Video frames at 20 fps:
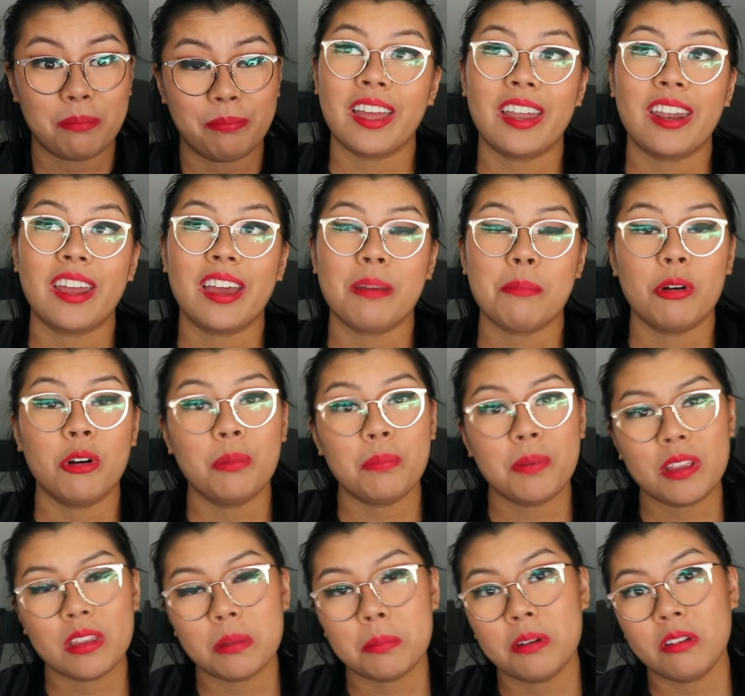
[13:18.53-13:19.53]
And I'm
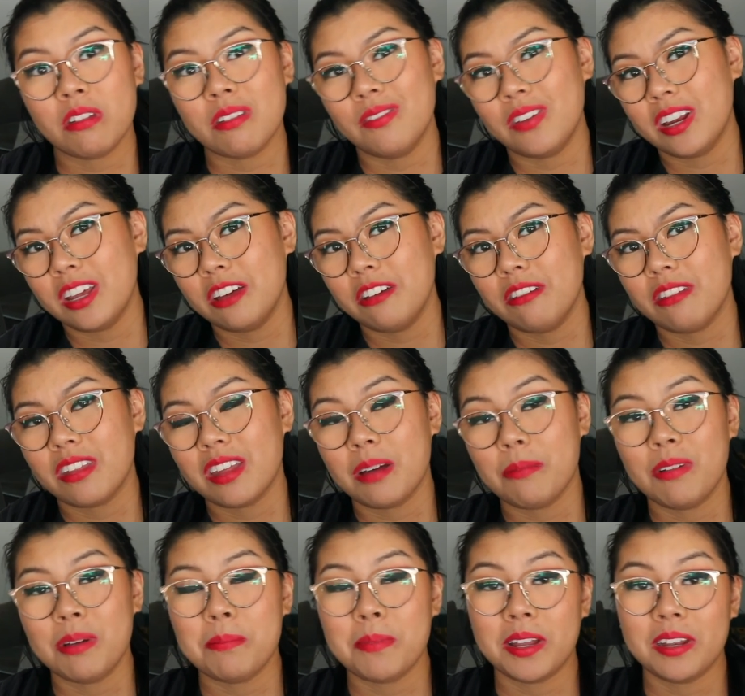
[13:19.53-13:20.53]
hoping to post videos
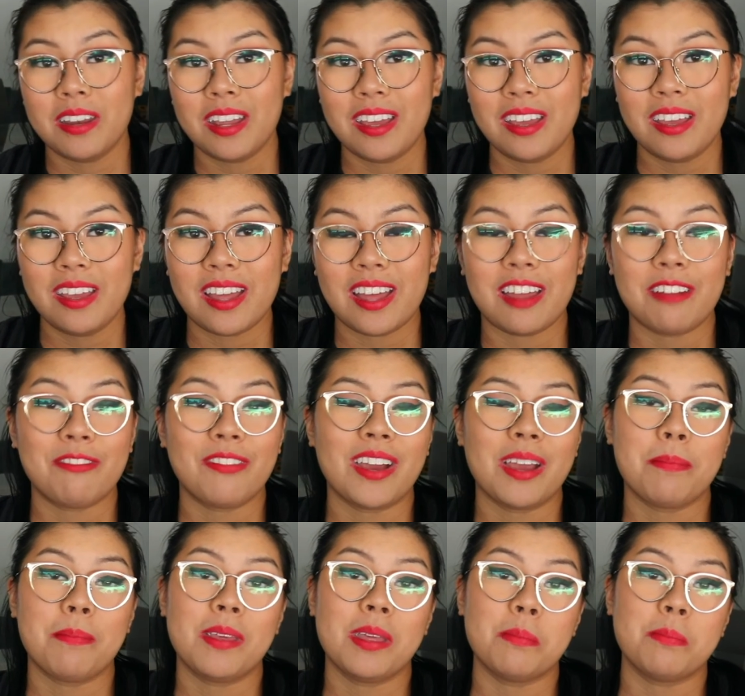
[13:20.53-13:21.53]
every Monday at 5
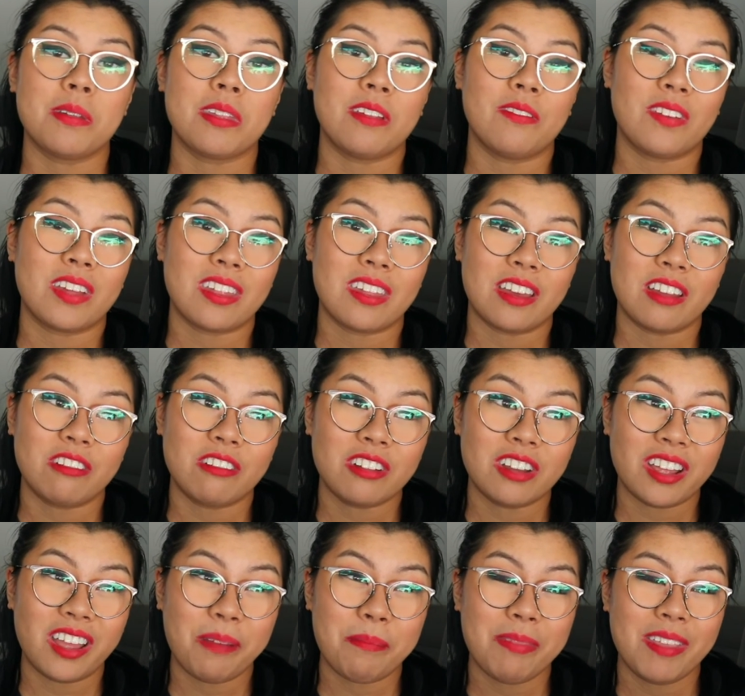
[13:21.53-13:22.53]
p.m. Pacific Standard
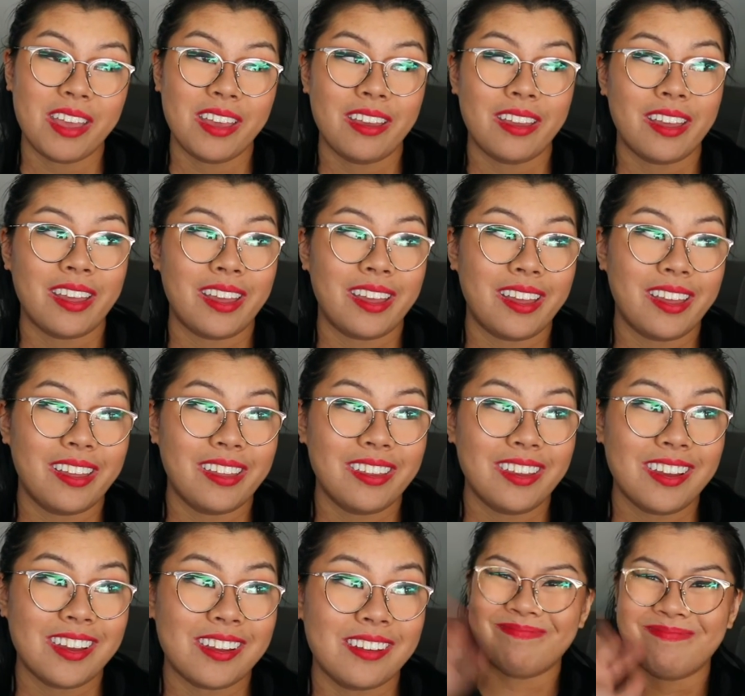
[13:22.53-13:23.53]
Time. And
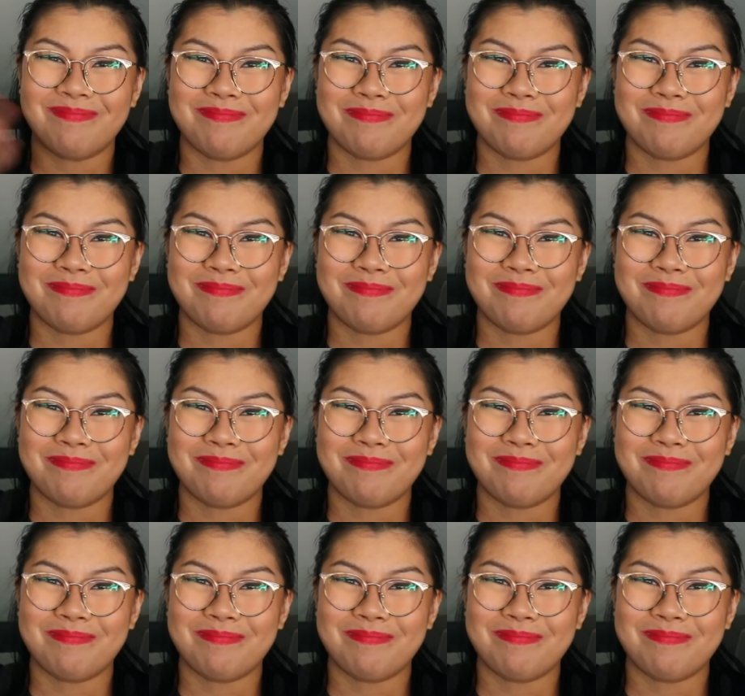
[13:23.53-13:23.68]
yeah.